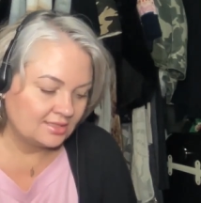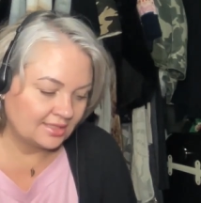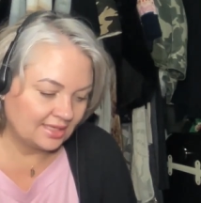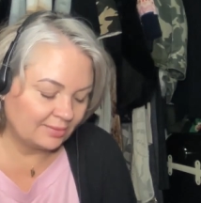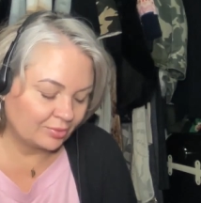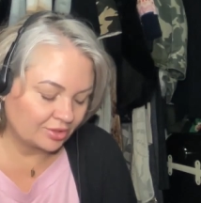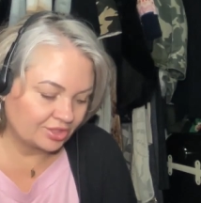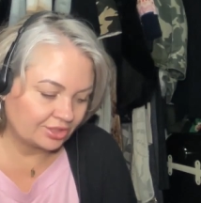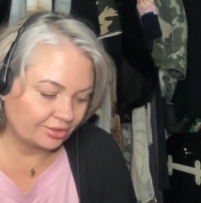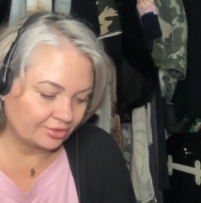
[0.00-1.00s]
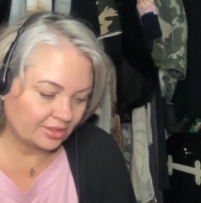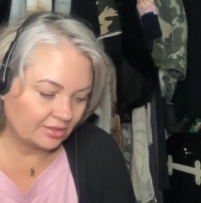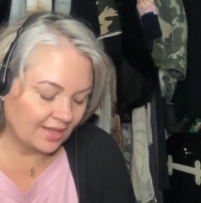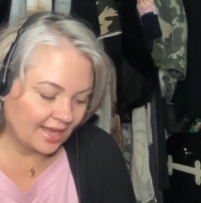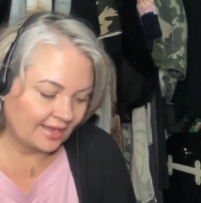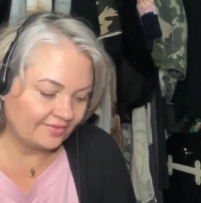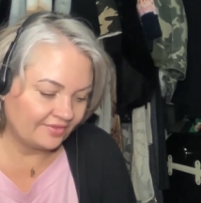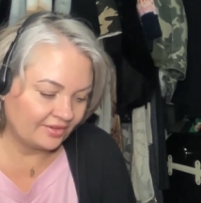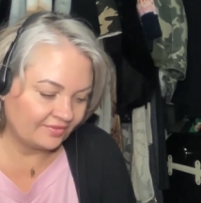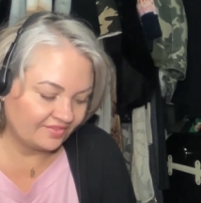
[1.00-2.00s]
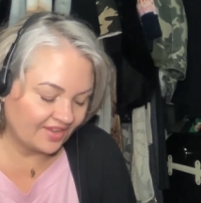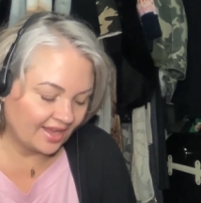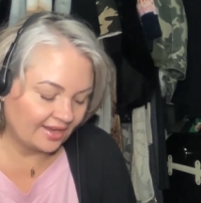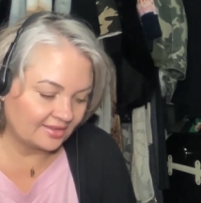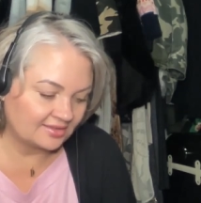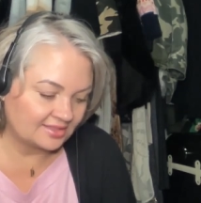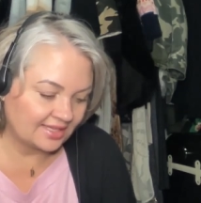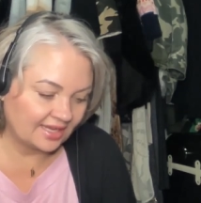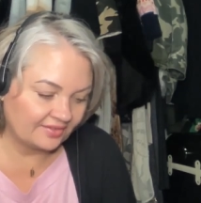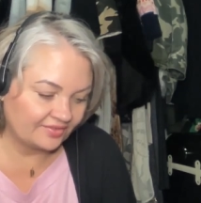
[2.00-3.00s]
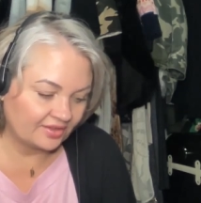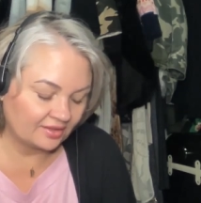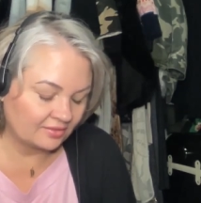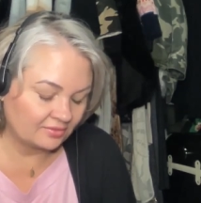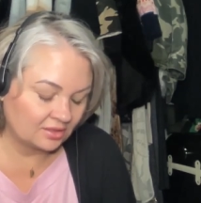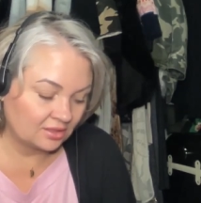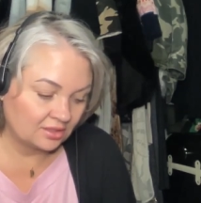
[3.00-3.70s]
to keep her children alive and fed and safe and